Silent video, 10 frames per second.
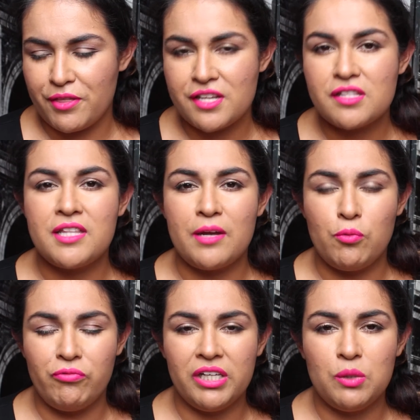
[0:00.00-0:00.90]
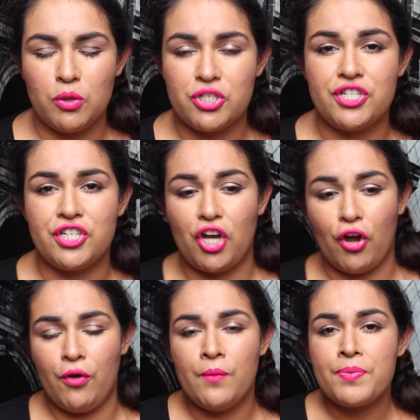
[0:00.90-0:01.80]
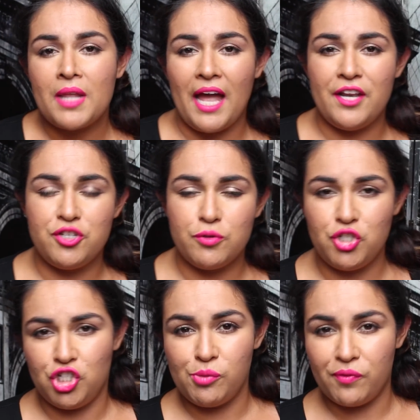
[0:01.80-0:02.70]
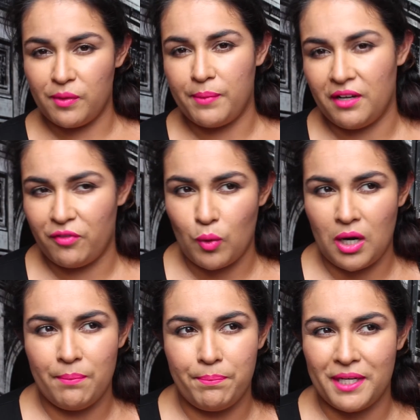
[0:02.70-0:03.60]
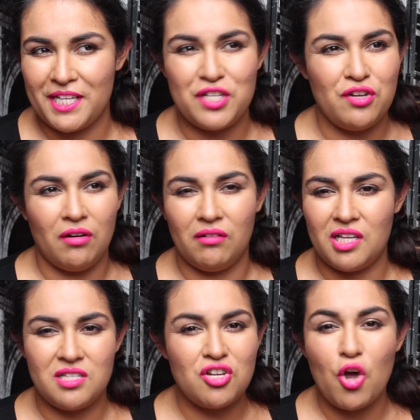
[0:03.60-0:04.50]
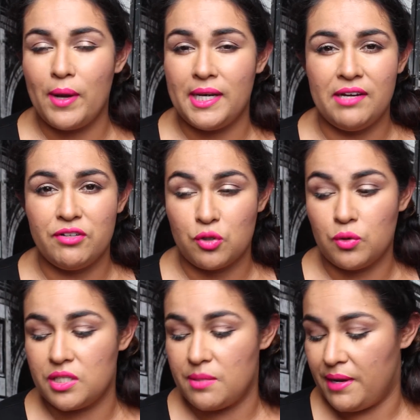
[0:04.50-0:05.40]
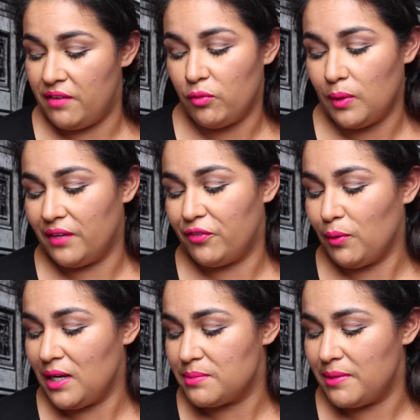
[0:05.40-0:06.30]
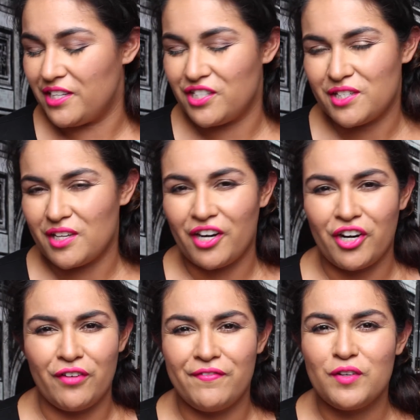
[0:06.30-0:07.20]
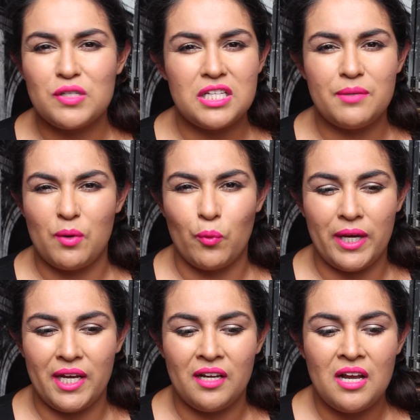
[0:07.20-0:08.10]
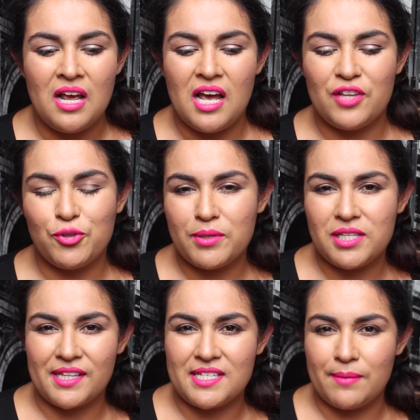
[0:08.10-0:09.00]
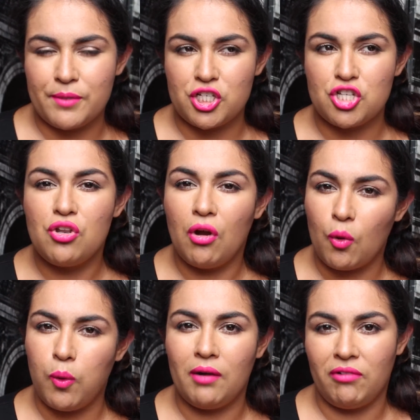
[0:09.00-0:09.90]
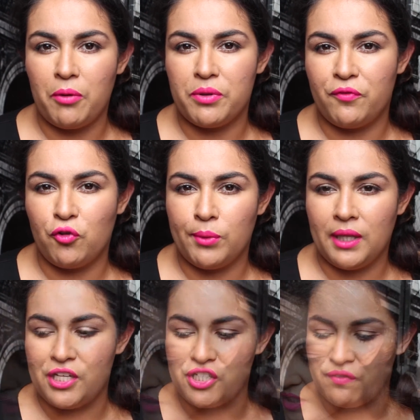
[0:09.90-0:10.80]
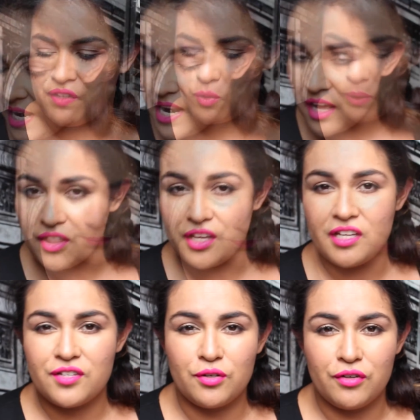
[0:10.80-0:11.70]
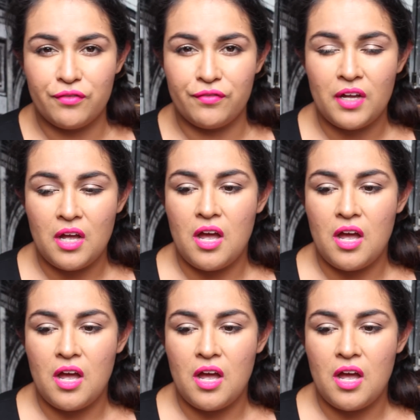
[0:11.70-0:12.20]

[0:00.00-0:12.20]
think they really wanted to go and do a dupe for the Benefit one, but it's not. It's nowhere near as good as the Benefit one if you ask me. It's just, I don't know, it feels a little bit weird. It's almost like there's something just not quite right with the formulation of this one. Another sort of